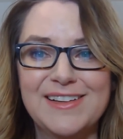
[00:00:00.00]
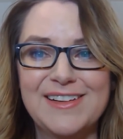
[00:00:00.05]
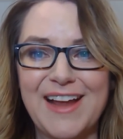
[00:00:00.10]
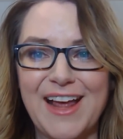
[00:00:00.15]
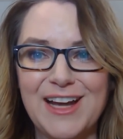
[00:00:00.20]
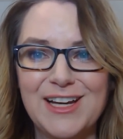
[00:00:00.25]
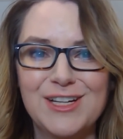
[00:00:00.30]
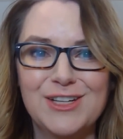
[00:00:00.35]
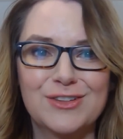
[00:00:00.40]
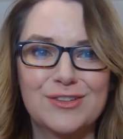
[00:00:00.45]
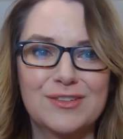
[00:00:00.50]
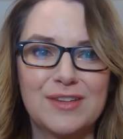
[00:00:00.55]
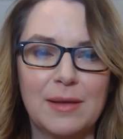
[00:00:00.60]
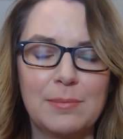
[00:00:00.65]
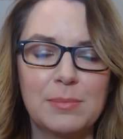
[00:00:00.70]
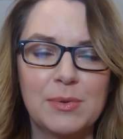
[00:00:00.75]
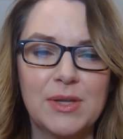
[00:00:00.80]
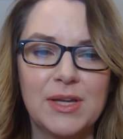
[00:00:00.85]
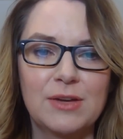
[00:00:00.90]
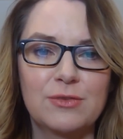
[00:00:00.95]
in any
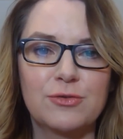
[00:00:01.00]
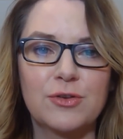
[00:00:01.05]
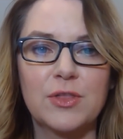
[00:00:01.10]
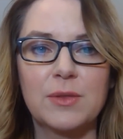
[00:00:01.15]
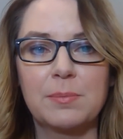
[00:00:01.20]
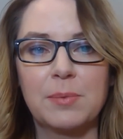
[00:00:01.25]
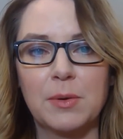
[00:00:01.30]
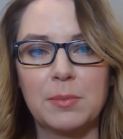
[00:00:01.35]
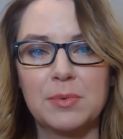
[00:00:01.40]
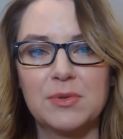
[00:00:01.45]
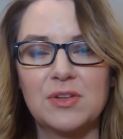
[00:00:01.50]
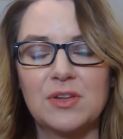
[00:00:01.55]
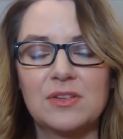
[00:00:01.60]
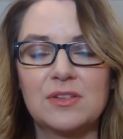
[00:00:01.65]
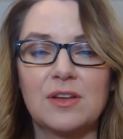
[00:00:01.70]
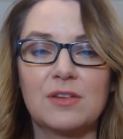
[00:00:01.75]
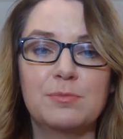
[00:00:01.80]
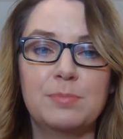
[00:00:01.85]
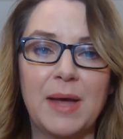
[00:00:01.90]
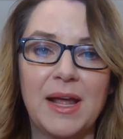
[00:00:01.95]
assembly for the
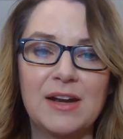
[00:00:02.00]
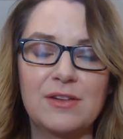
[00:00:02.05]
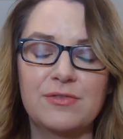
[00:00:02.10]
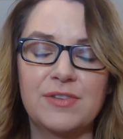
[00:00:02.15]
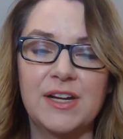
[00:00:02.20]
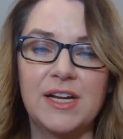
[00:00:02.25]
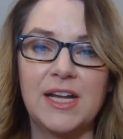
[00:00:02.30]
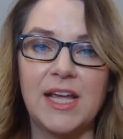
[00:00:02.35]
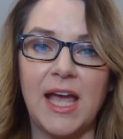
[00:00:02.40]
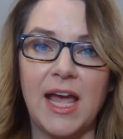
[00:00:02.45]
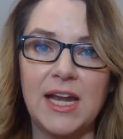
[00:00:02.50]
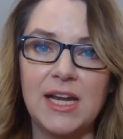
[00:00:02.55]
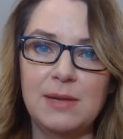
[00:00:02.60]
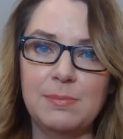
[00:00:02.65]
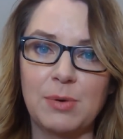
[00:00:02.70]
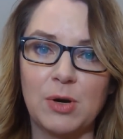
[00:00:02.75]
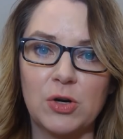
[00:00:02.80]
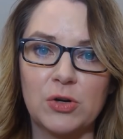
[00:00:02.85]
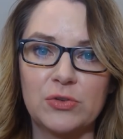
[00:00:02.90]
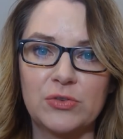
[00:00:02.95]
purposes of benefiting any
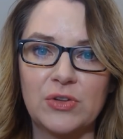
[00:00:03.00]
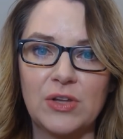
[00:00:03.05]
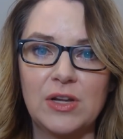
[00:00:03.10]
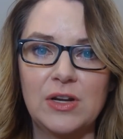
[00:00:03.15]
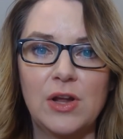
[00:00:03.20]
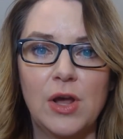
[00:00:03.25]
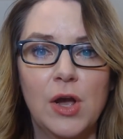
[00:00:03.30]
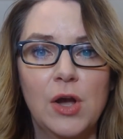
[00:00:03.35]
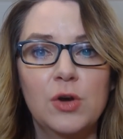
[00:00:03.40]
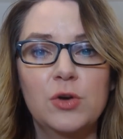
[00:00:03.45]
person